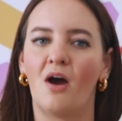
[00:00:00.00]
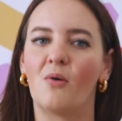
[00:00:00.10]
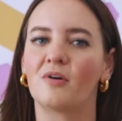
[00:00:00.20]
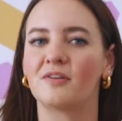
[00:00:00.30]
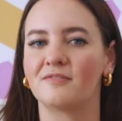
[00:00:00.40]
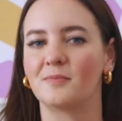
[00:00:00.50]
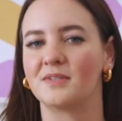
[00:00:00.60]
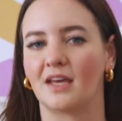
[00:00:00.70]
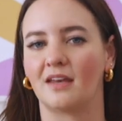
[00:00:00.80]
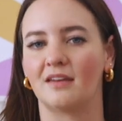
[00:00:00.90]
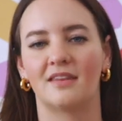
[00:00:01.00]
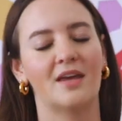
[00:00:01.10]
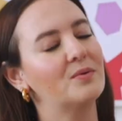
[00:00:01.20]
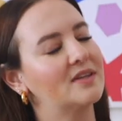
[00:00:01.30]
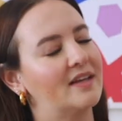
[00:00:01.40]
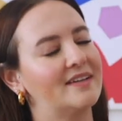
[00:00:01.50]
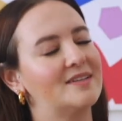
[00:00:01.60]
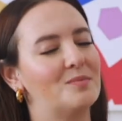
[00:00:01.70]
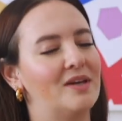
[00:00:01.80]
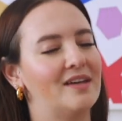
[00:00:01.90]
one of them said they would like
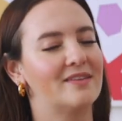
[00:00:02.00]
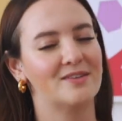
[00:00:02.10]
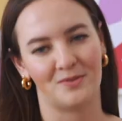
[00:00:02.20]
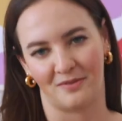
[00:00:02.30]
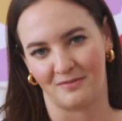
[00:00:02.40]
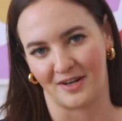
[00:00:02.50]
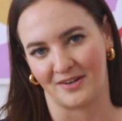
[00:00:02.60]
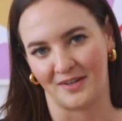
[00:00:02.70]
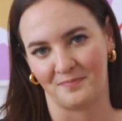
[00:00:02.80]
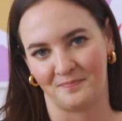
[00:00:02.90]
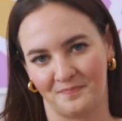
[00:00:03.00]
to be the tooth fairy.